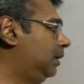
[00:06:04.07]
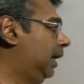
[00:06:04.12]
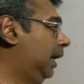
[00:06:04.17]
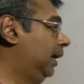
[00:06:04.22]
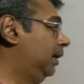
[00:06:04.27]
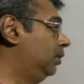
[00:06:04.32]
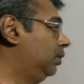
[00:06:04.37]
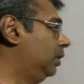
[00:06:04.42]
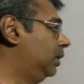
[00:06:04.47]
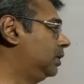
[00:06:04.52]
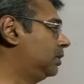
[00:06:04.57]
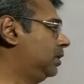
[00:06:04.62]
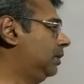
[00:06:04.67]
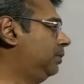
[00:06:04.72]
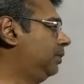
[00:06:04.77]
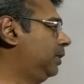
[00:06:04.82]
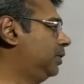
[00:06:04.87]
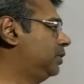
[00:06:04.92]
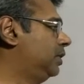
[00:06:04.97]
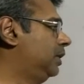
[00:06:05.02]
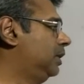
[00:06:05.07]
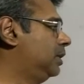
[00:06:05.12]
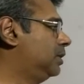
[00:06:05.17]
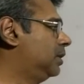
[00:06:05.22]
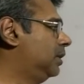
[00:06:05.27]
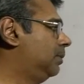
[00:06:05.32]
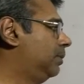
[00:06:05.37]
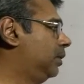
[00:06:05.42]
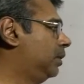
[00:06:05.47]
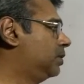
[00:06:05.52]
The angular separation is
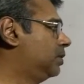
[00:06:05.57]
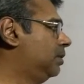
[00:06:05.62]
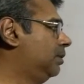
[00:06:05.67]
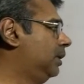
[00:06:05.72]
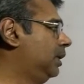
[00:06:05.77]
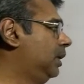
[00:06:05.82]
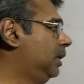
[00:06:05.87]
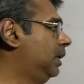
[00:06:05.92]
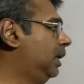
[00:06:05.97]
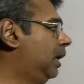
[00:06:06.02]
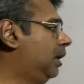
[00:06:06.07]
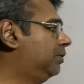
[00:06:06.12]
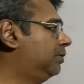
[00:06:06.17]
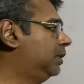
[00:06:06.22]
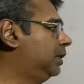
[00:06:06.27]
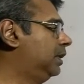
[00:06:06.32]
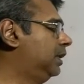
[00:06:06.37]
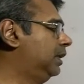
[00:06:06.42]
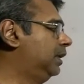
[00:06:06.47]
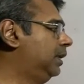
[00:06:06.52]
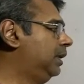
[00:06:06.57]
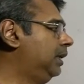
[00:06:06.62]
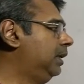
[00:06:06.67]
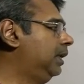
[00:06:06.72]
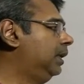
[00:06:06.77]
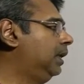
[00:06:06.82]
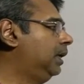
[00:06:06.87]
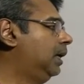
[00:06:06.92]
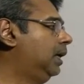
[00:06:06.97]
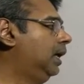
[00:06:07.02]
approximately half a degree,
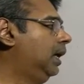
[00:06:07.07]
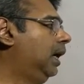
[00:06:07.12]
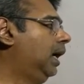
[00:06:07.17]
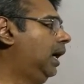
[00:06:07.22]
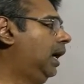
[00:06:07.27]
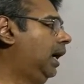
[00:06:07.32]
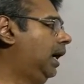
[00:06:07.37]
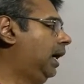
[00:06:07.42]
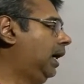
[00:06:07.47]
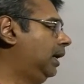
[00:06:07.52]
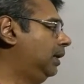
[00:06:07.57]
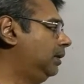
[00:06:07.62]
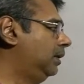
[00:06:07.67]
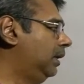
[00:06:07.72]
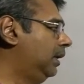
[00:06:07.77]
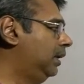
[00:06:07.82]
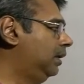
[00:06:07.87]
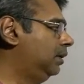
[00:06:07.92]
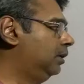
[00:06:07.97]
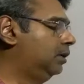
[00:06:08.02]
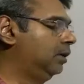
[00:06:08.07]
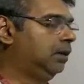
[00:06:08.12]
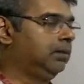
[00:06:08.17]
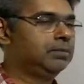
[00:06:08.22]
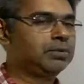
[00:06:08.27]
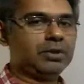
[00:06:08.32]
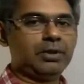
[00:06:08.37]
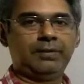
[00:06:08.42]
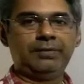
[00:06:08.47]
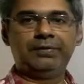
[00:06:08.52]
and in
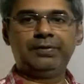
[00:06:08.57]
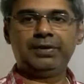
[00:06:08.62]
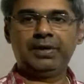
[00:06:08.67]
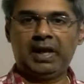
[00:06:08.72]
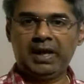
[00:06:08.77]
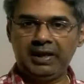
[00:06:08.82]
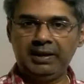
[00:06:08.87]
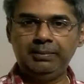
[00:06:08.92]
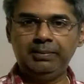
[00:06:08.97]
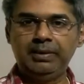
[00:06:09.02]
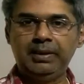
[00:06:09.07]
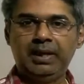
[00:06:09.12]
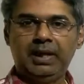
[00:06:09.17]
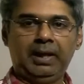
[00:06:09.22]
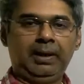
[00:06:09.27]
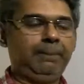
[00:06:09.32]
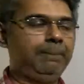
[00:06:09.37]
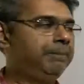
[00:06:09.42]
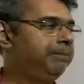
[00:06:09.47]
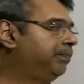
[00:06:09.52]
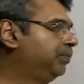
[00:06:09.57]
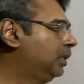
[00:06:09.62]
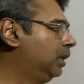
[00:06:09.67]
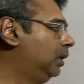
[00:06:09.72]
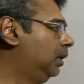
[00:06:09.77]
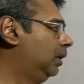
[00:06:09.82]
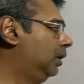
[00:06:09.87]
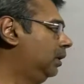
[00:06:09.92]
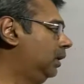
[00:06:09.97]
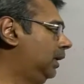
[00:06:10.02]
terms of time gap,
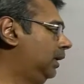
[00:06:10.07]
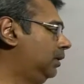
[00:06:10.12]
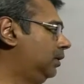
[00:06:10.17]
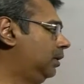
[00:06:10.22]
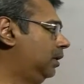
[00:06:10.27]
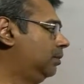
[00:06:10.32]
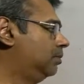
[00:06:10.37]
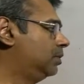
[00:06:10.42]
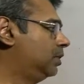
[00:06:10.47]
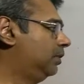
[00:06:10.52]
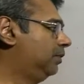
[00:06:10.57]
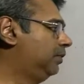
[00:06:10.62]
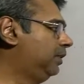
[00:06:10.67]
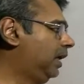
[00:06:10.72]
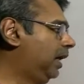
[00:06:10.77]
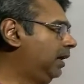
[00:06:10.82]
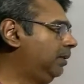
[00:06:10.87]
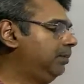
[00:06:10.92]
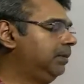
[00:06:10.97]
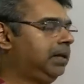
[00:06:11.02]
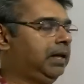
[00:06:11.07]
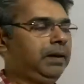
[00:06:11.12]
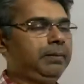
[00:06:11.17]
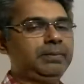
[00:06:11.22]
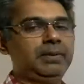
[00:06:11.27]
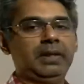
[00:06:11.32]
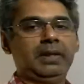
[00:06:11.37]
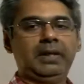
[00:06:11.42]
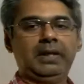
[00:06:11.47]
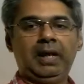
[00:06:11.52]

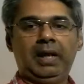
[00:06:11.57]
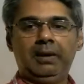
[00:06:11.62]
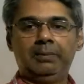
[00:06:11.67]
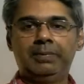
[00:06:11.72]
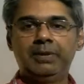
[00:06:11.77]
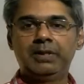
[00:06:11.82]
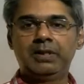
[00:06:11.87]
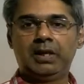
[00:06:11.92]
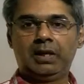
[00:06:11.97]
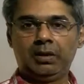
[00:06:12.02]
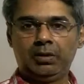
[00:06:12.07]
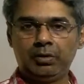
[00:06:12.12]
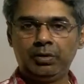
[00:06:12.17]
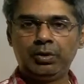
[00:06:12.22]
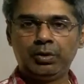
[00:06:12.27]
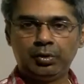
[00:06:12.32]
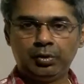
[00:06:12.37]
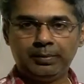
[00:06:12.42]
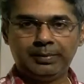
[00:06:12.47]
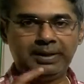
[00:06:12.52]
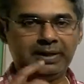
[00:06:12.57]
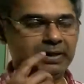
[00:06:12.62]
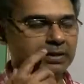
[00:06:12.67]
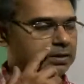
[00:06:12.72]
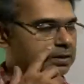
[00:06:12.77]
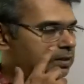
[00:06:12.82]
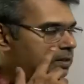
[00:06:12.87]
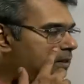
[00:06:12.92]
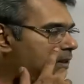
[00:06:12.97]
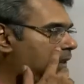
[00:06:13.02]
the gap is around 2
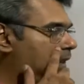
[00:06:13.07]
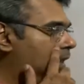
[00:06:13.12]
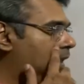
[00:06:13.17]
minutes.